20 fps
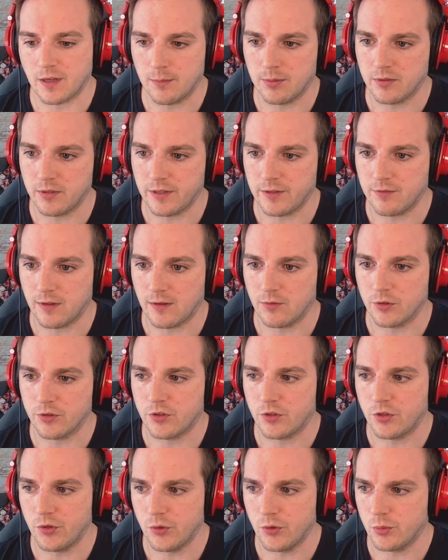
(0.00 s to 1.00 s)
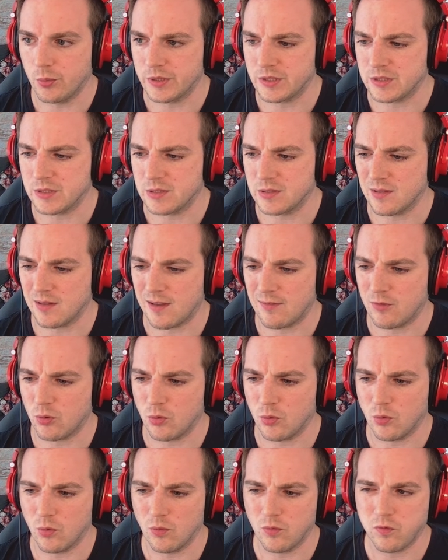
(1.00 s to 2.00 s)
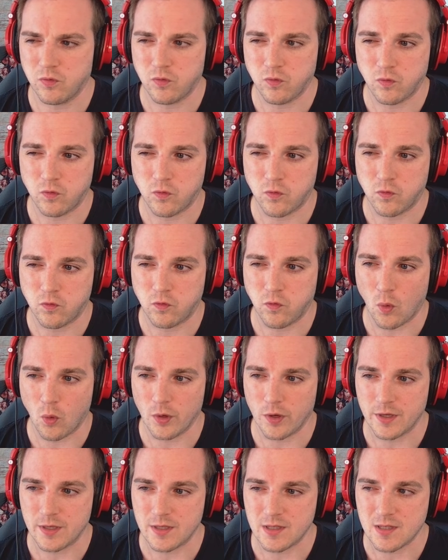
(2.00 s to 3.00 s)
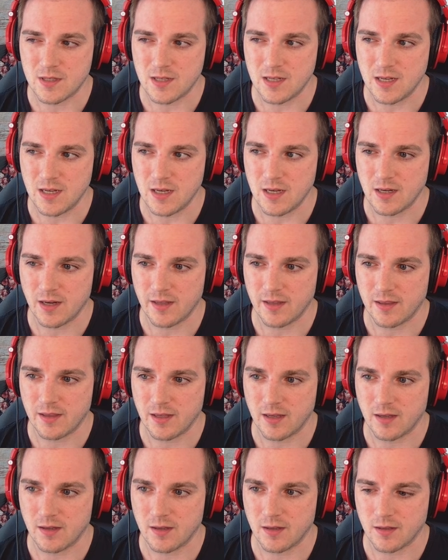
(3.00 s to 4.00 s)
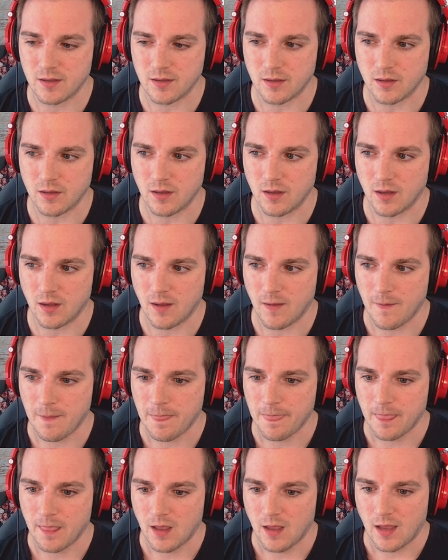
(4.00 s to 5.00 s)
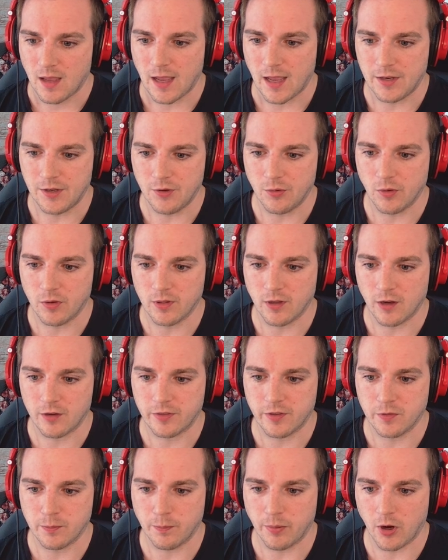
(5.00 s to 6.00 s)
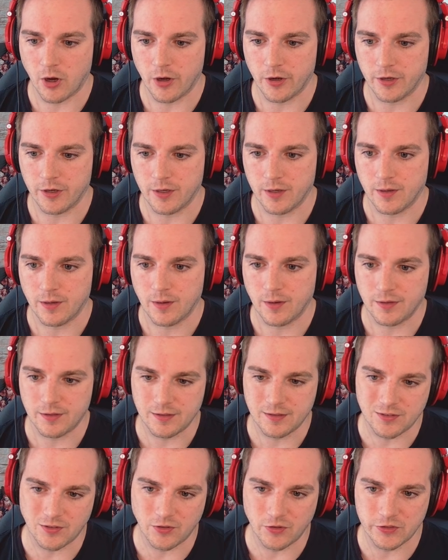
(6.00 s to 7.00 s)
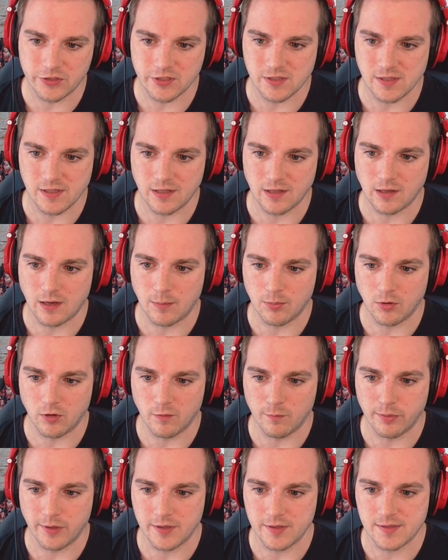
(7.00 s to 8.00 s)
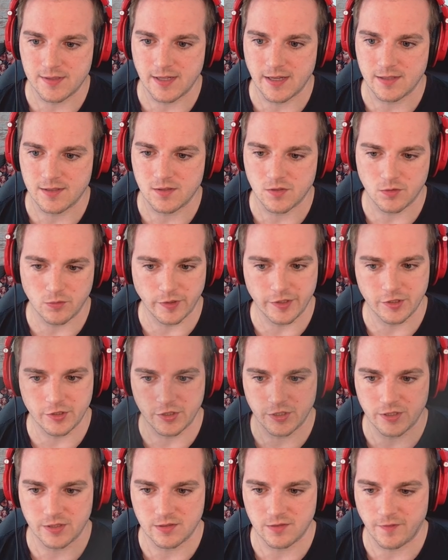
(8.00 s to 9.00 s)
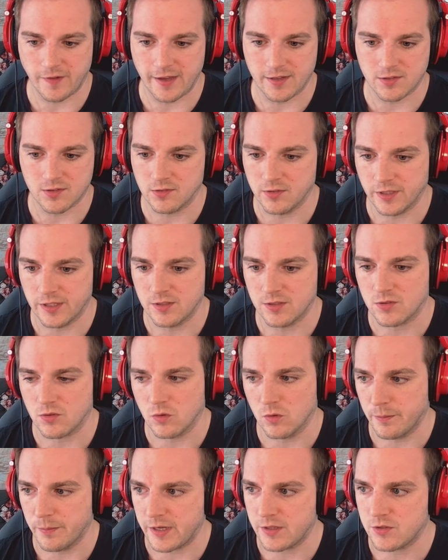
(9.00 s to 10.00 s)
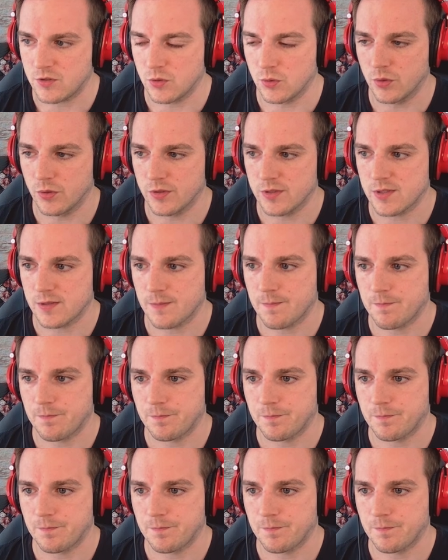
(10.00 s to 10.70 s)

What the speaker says: believe level 2, which is level 14, I think. And you unlock this barter. So you just need a couple of blood sets, syringes, Vaselines, or med tools.